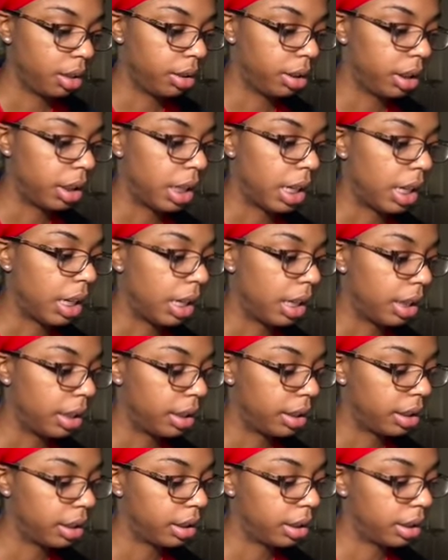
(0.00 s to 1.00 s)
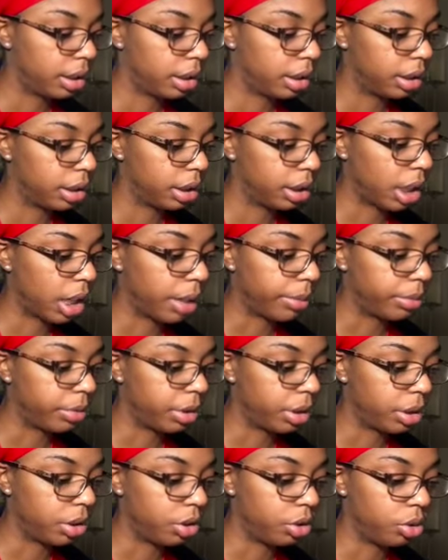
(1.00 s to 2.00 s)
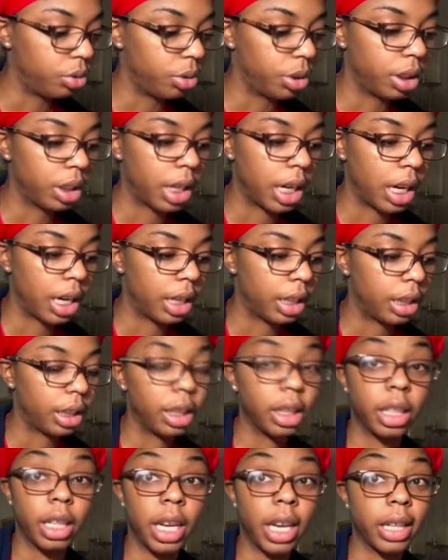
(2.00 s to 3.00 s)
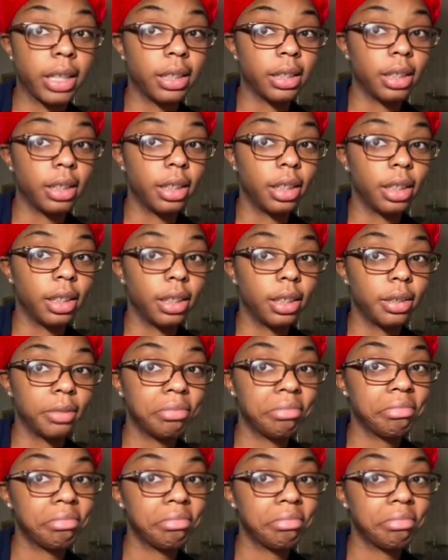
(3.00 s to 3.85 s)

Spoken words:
Today's chapter is "You Are Not an Accident."